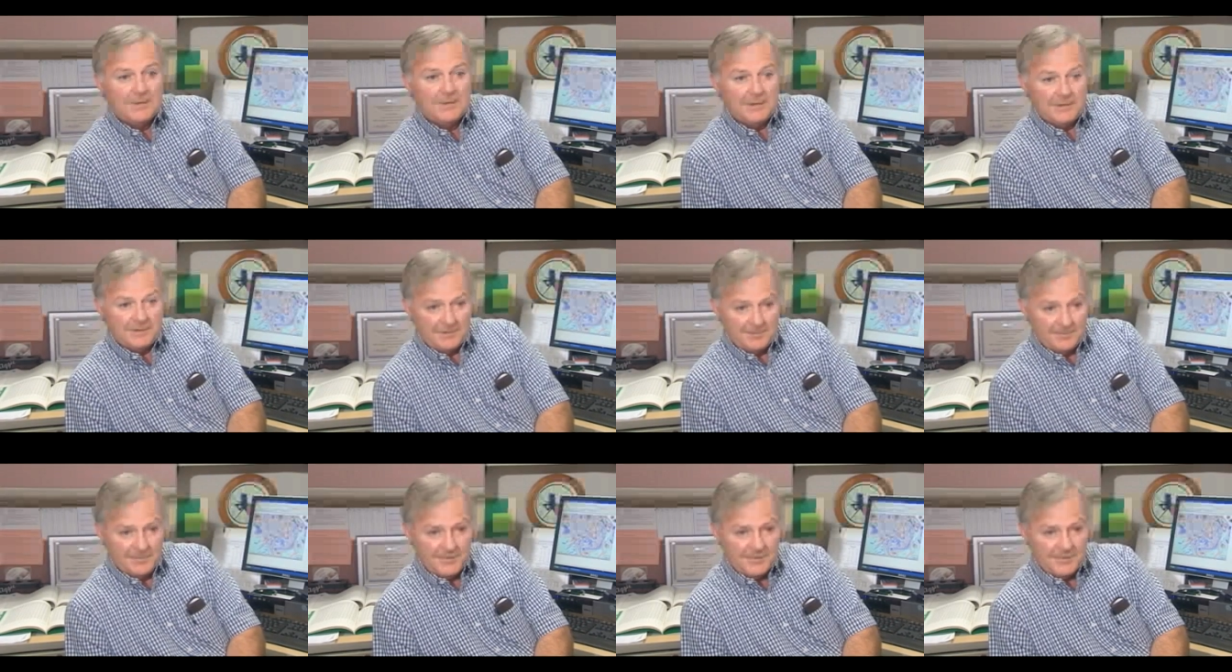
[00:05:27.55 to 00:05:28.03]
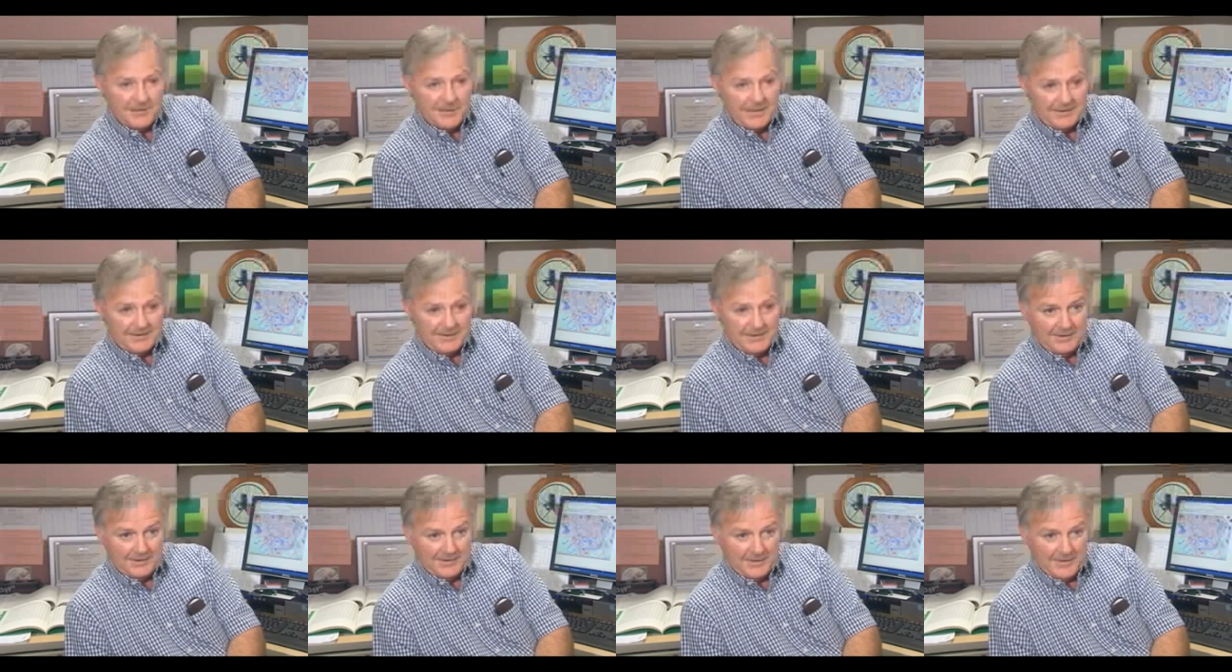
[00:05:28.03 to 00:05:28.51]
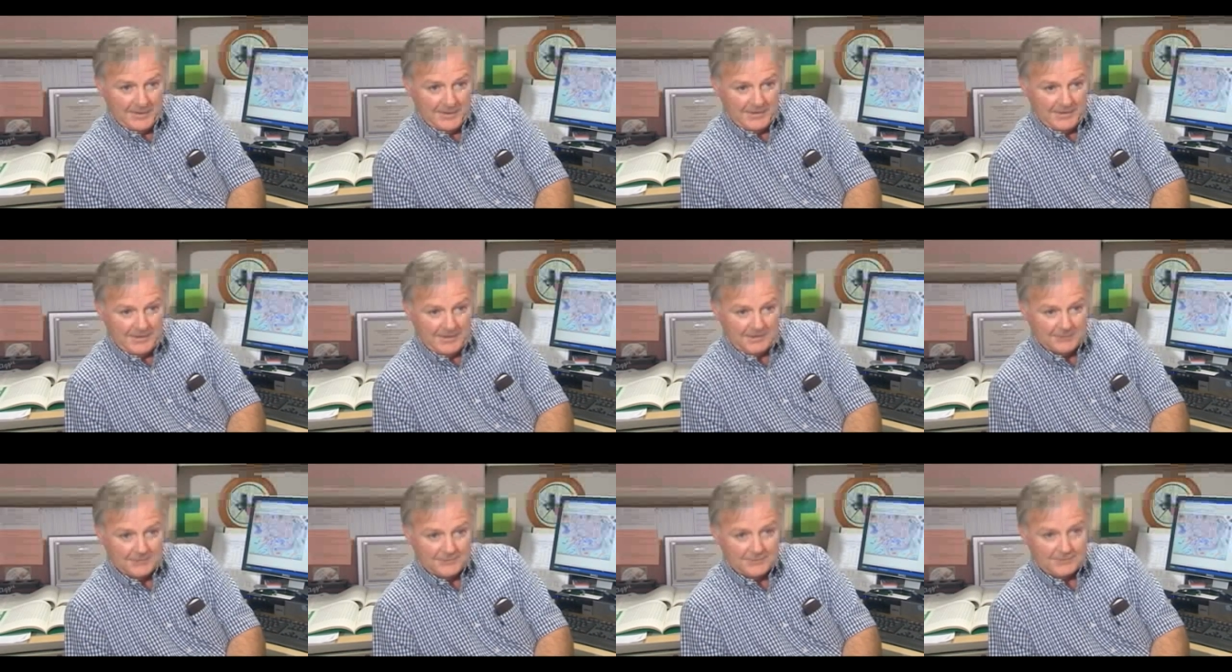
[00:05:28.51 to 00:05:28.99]
in the mid
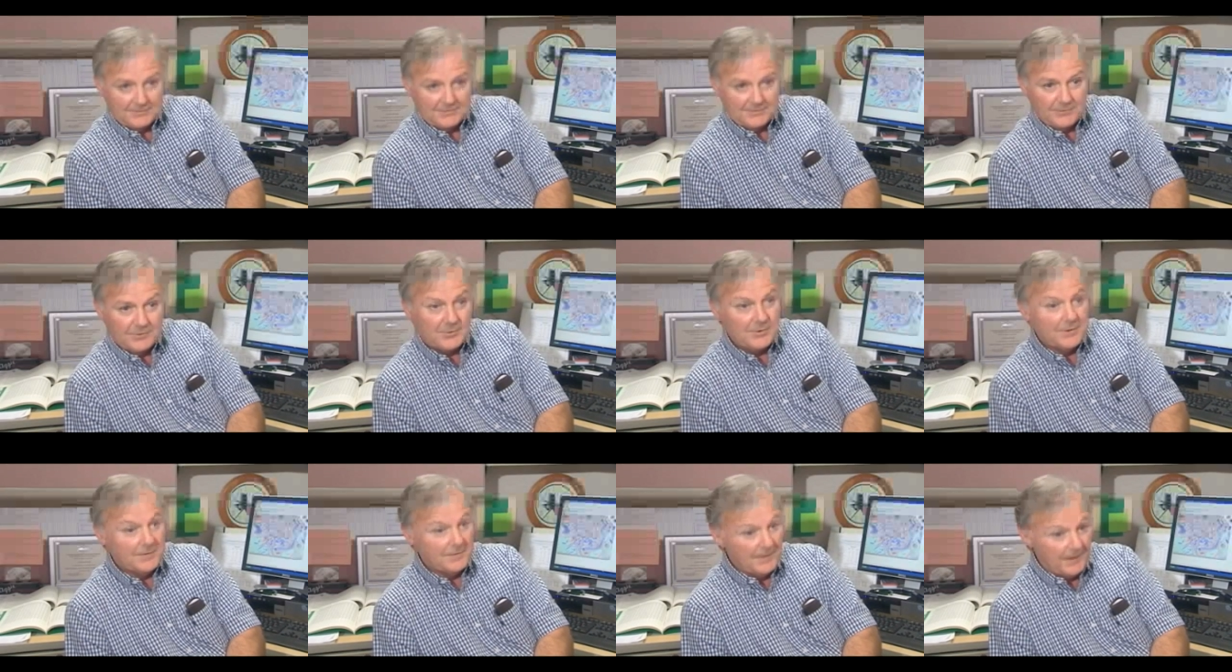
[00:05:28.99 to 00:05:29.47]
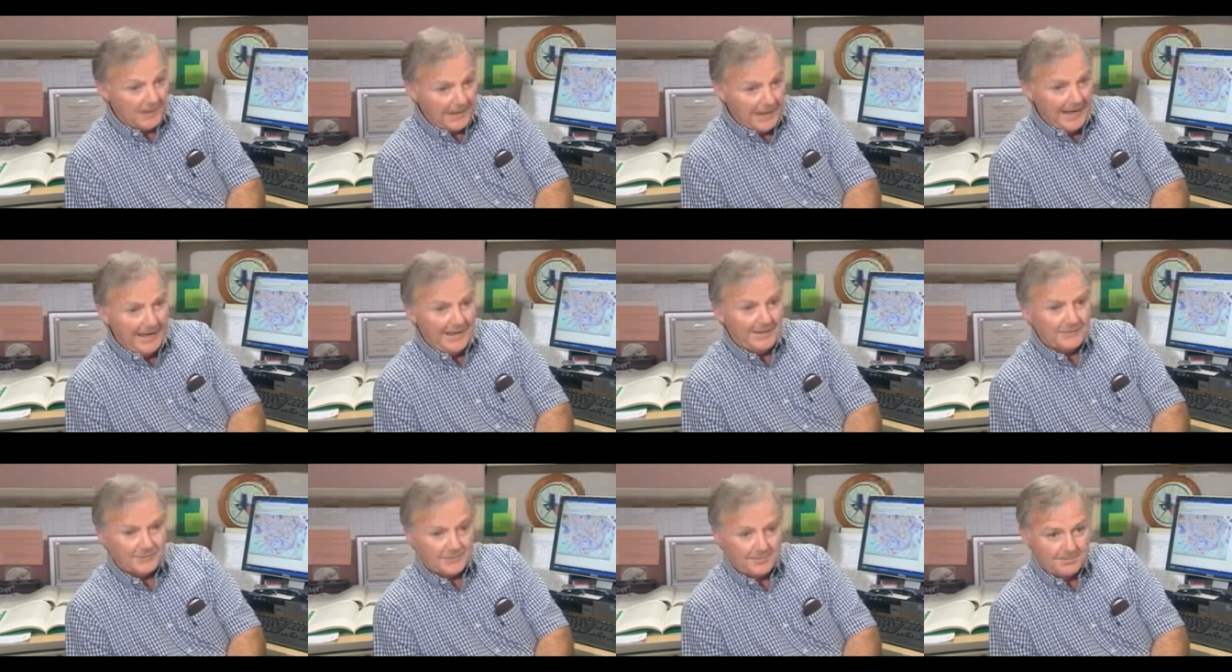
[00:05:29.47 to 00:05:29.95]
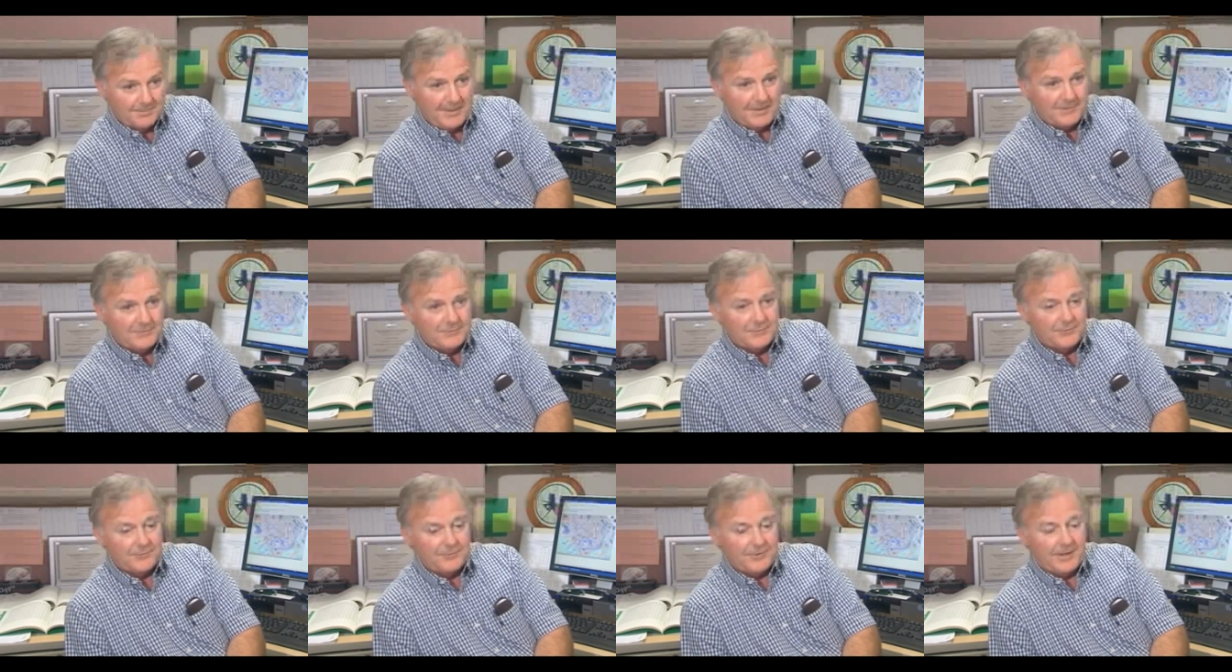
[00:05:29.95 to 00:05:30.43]
1990s during the last
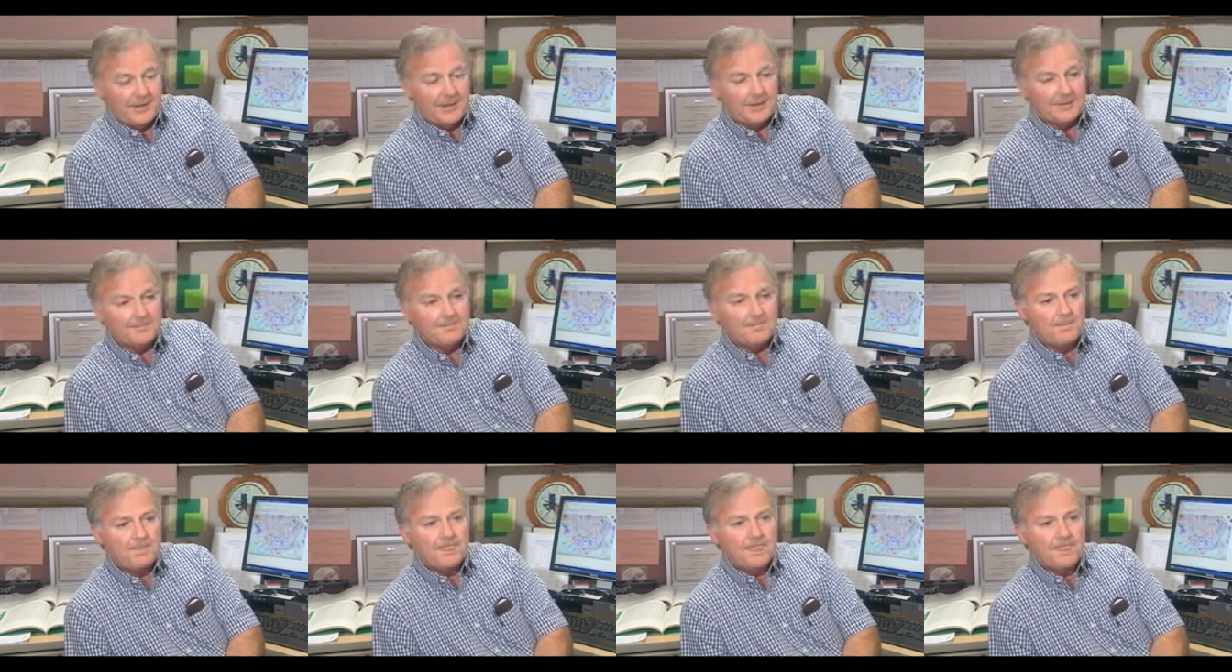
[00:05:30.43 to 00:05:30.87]
major drought.